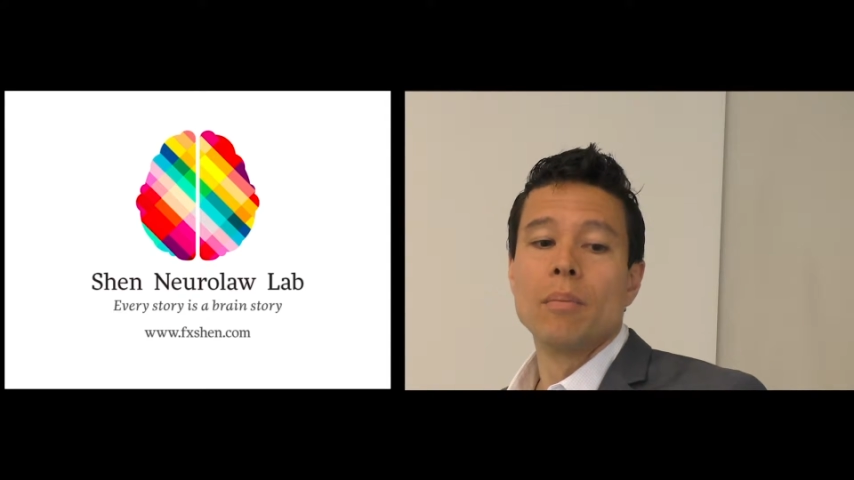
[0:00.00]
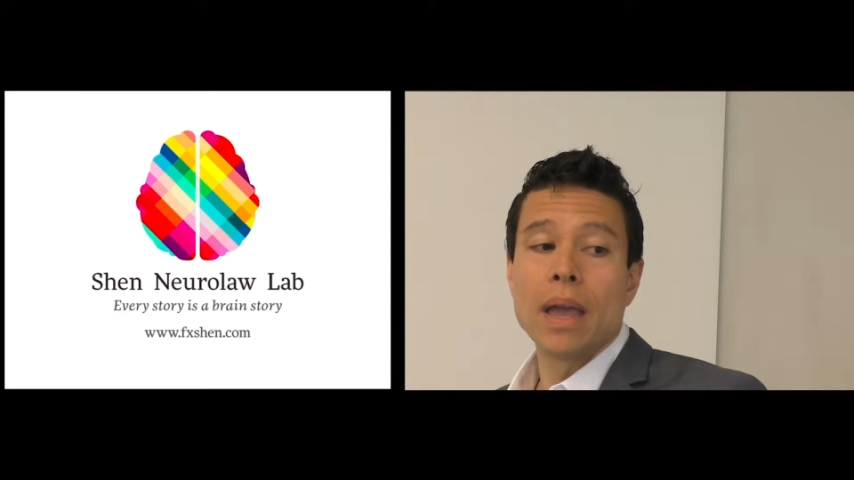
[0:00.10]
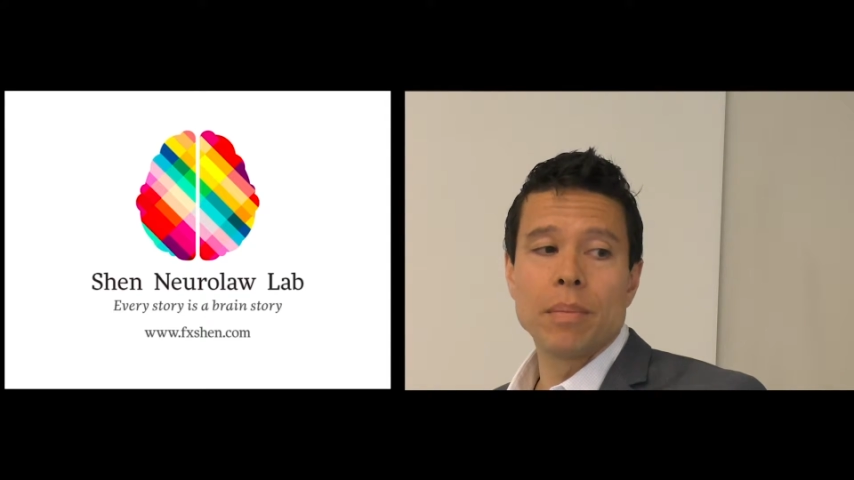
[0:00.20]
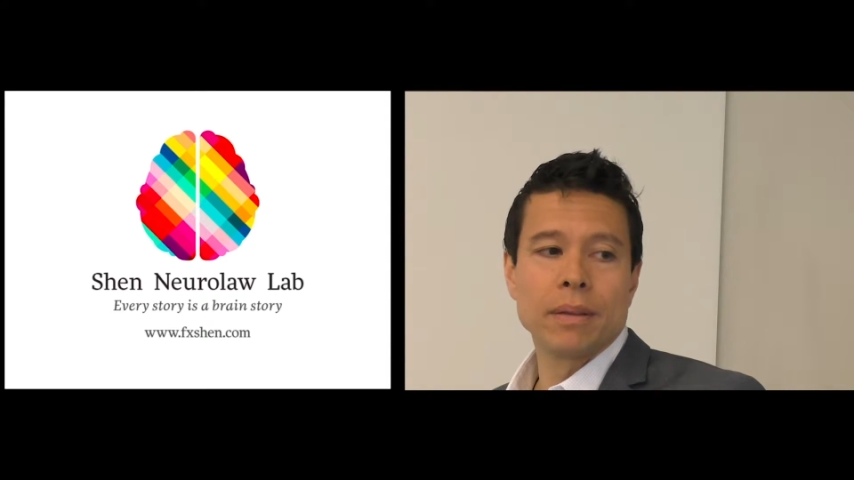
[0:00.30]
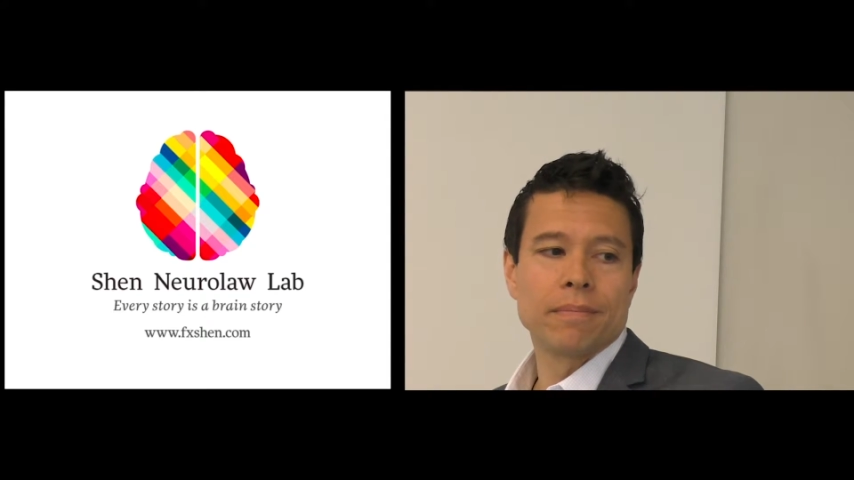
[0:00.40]

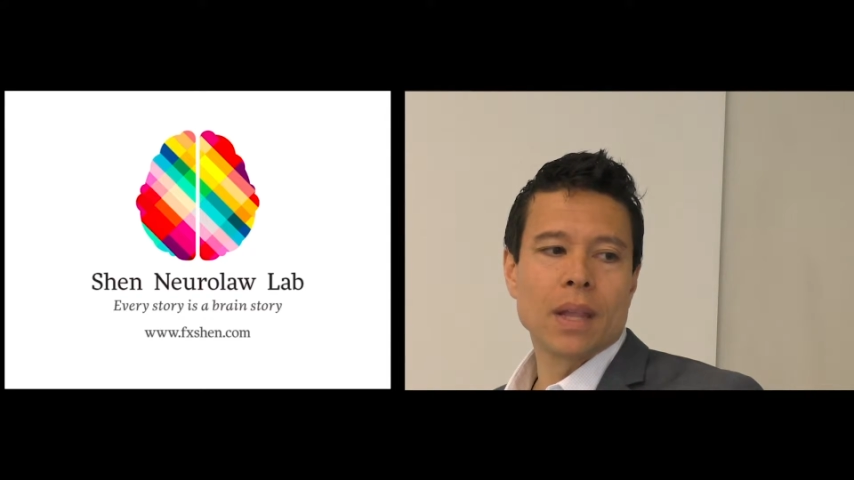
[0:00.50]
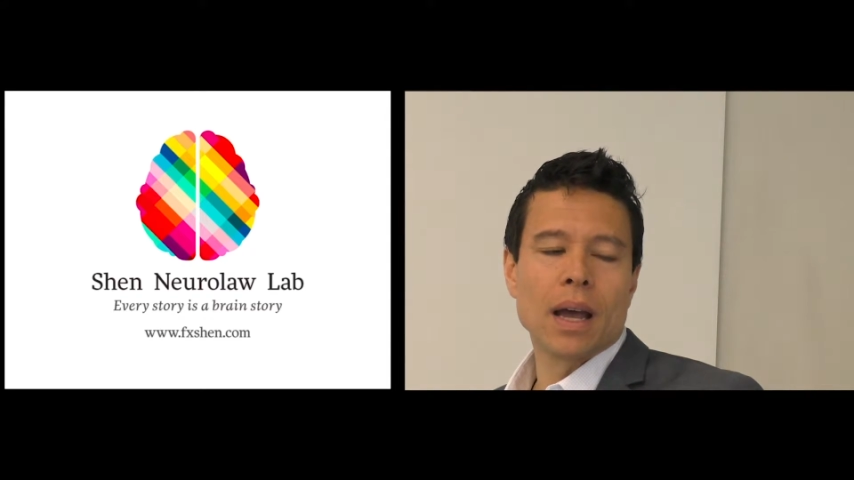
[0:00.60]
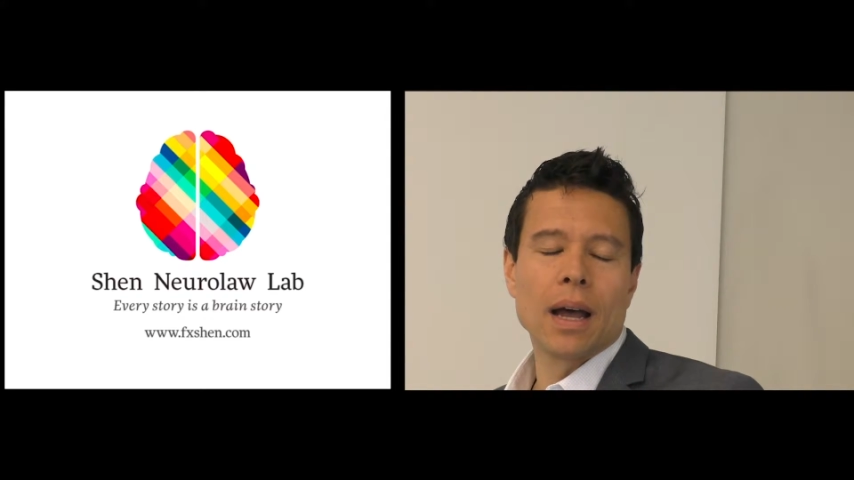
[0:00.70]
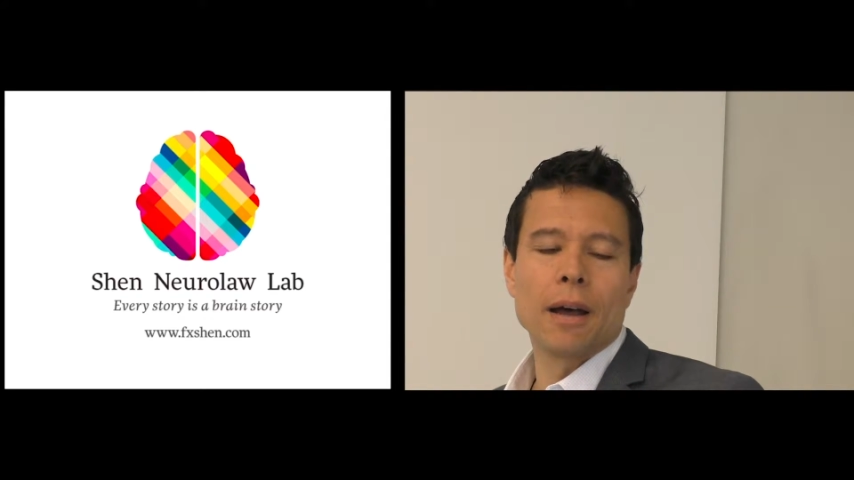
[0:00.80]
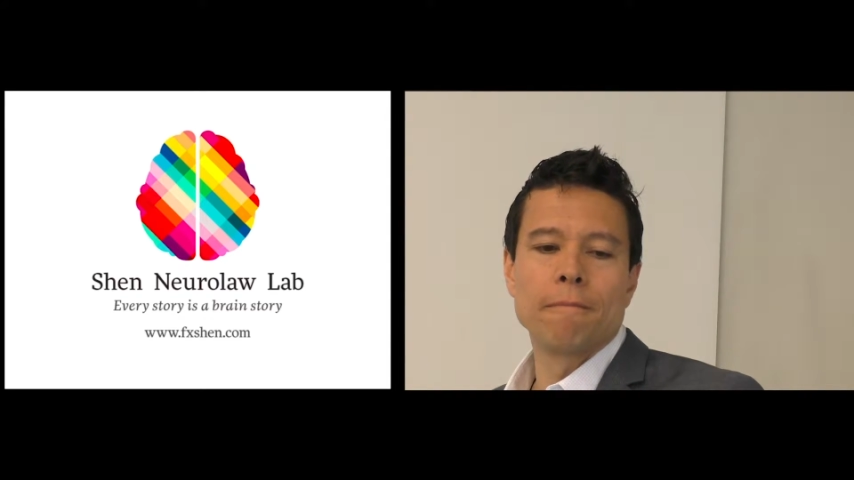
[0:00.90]
maybe,
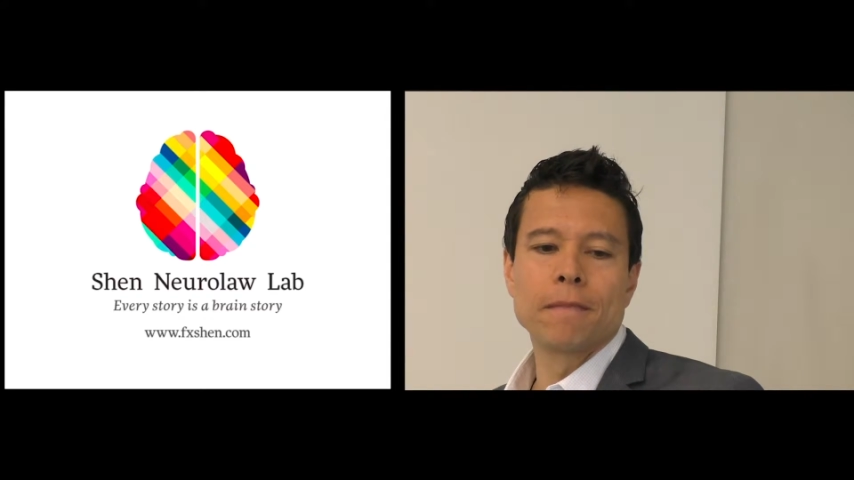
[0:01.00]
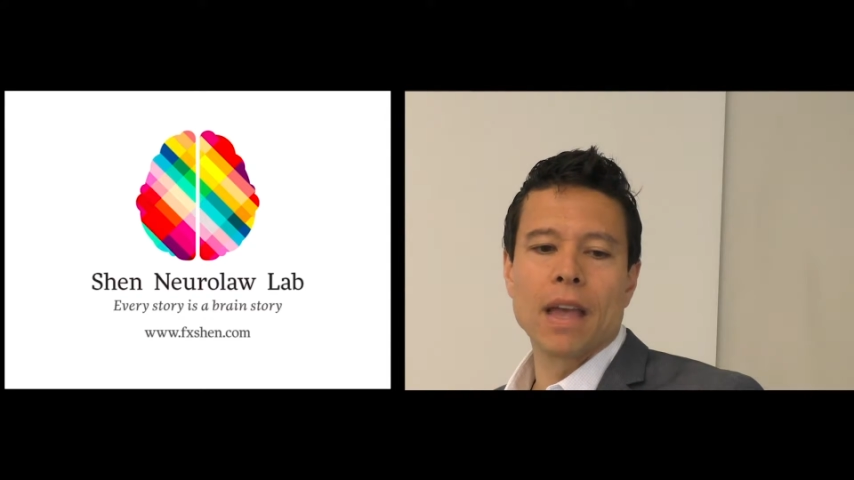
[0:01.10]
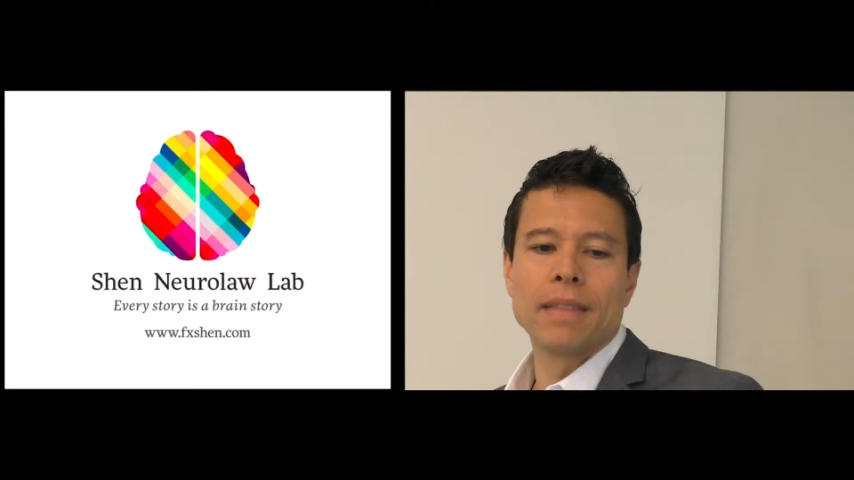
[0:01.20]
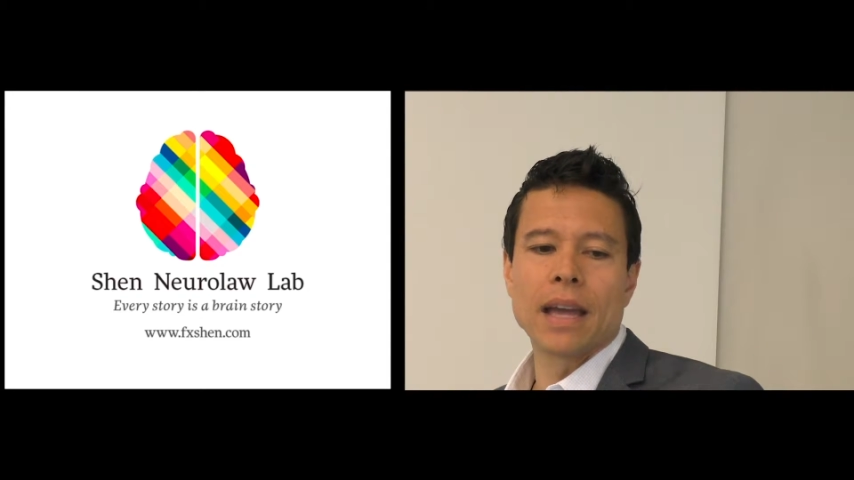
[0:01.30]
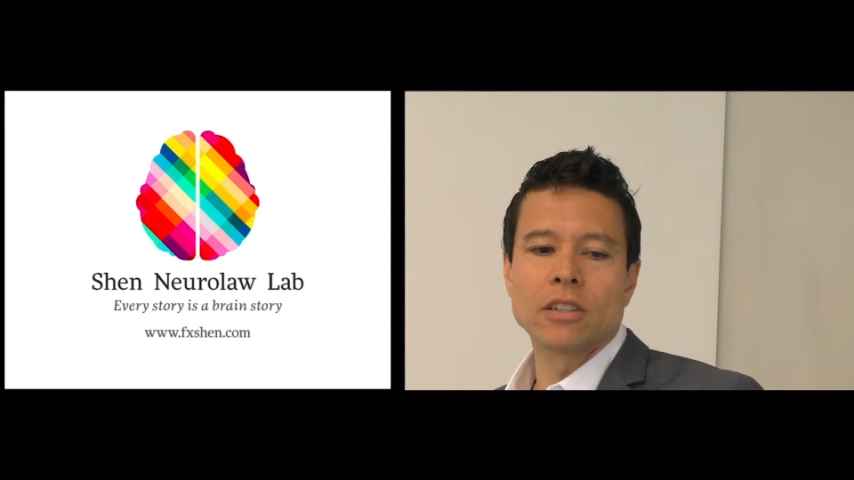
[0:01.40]

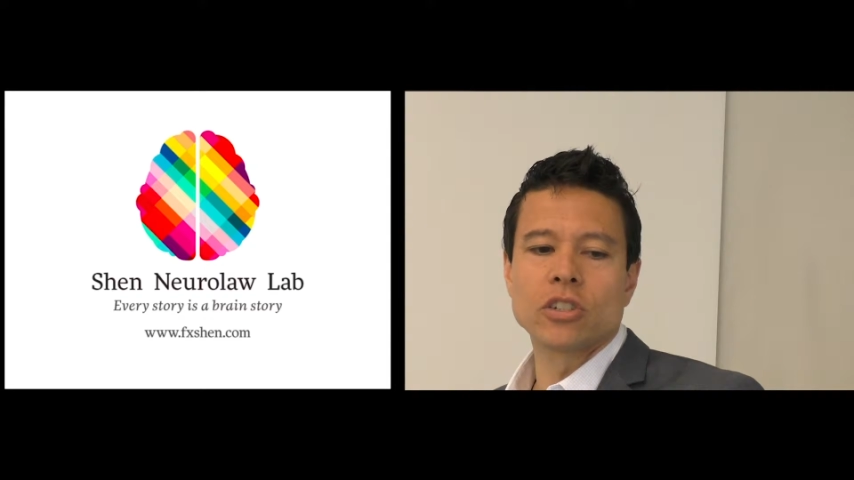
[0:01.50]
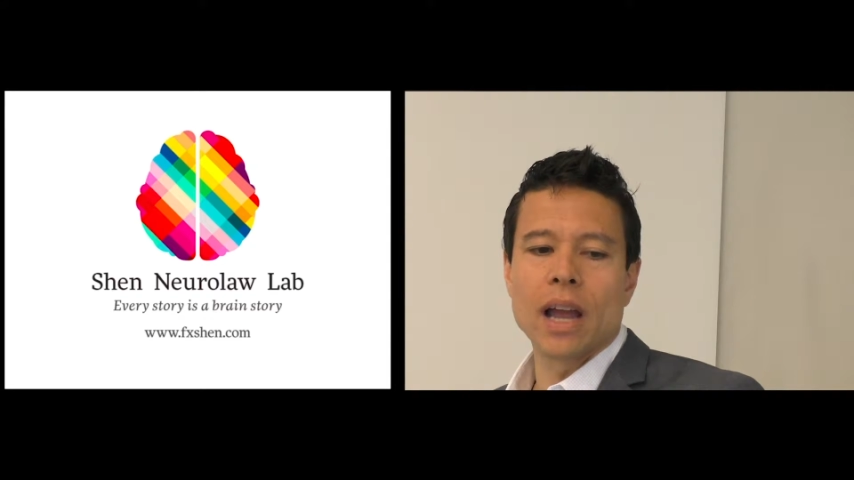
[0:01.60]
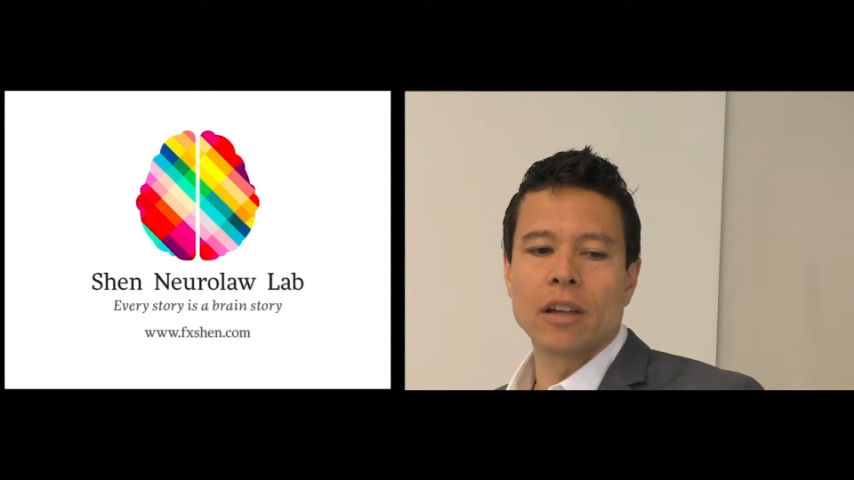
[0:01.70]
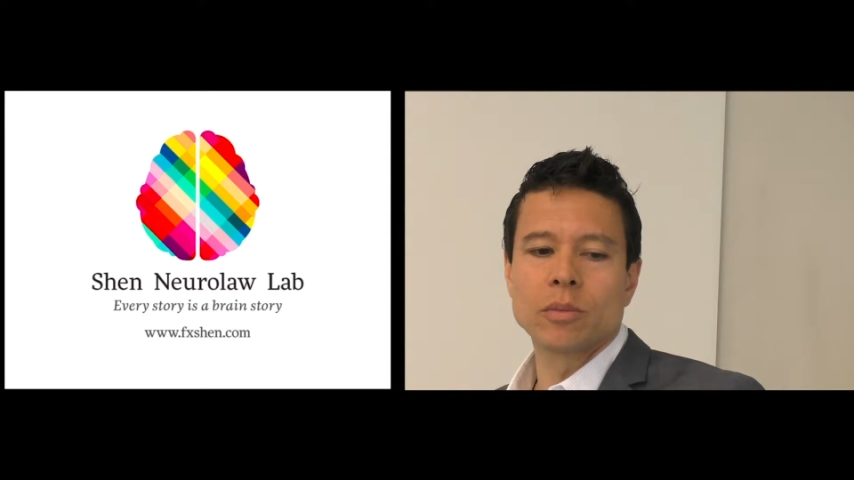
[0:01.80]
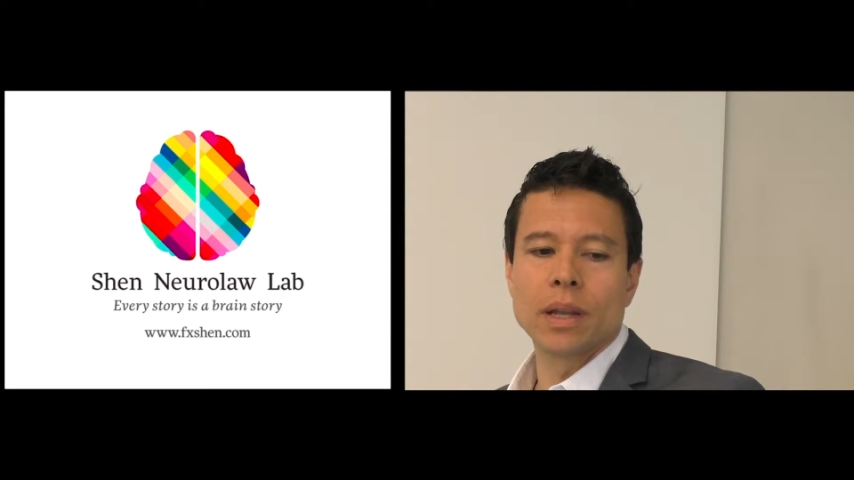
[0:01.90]
and that's a challenge,